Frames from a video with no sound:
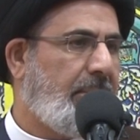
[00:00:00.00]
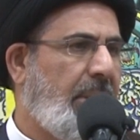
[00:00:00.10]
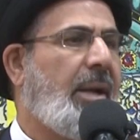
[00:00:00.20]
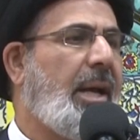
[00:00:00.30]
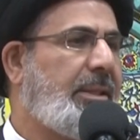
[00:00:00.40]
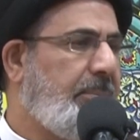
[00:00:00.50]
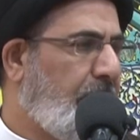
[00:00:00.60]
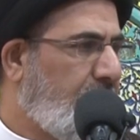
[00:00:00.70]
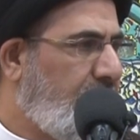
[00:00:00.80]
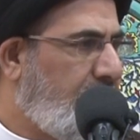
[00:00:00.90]
They are not
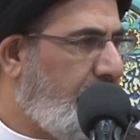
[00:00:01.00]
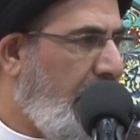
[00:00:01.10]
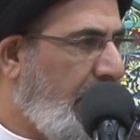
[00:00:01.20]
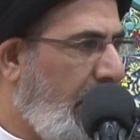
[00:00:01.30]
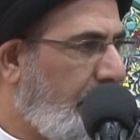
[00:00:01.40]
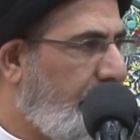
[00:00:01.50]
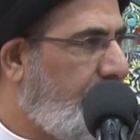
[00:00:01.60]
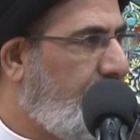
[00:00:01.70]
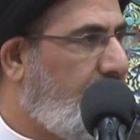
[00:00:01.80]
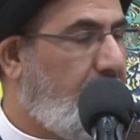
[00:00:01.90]
important in my life.
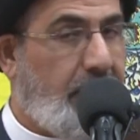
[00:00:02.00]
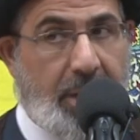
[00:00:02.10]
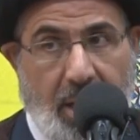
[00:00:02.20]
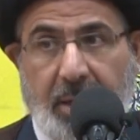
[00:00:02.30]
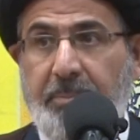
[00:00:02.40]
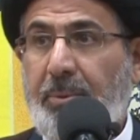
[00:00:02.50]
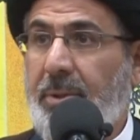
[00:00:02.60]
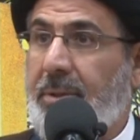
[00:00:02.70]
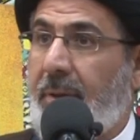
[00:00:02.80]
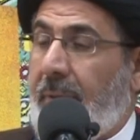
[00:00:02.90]
They are
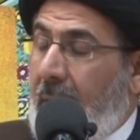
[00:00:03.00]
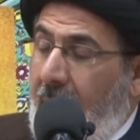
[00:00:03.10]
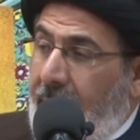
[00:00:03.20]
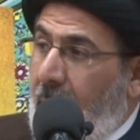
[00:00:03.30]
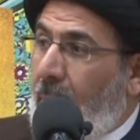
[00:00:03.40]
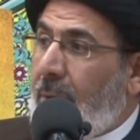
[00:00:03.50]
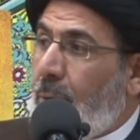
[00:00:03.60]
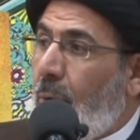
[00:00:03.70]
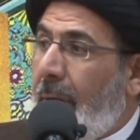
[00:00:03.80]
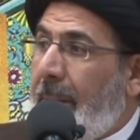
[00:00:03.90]
important. They are the one
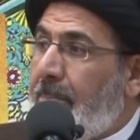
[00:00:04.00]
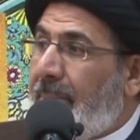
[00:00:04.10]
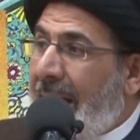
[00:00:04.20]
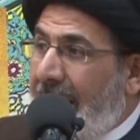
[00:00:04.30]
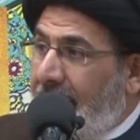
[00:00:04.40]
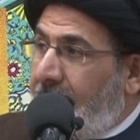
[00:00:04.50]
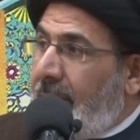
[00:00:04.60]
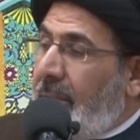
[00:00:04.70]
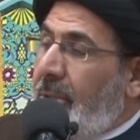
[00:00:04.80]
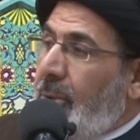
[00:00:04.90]
who
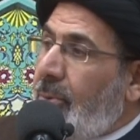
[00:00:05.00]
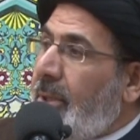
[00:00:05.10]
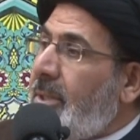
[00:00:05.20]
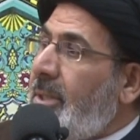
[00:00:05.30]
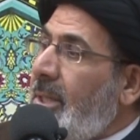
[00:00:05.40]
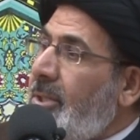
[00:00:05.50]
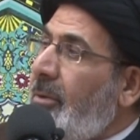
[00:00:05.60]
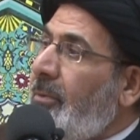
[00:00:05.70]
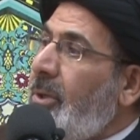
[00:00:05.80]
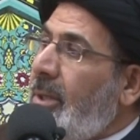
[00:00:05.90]
implanted in you the seeds
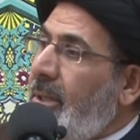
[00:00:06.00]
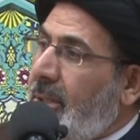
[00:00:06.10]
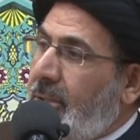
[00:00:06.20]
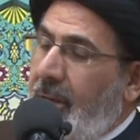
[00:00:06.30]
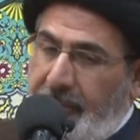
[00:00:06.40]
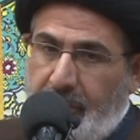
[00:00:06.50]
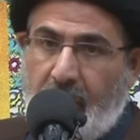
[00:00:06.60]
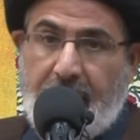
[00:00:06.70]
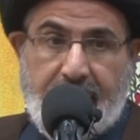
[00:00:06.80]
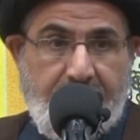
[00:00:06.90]
of goodness. If you
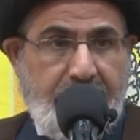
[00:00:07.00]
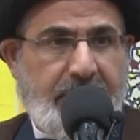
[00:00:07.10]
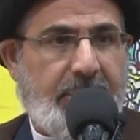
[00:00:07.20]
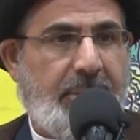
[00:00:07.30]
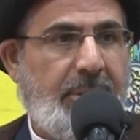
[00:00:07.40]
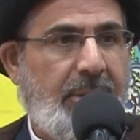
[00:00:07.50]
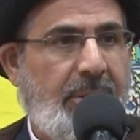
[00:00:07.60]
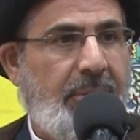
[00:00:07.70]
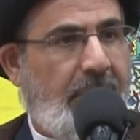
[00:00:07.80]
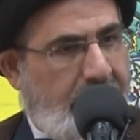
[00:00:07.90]
are good,
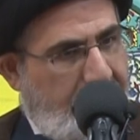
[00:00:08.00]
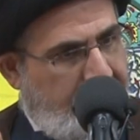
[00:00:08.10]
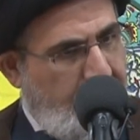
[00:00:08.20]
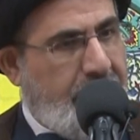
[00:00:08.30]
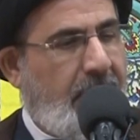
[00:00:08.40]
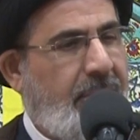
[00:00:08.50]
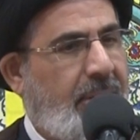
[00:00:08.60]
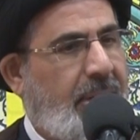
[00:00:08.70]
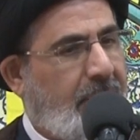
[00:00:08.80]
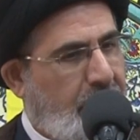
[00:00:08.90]
then it is your
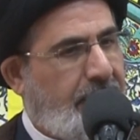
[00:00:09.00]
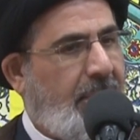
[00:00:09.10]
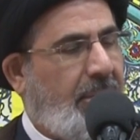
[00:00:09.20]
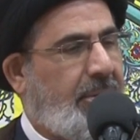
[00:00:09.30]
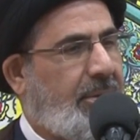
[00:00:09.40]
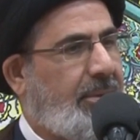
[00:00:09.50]
mother and your father.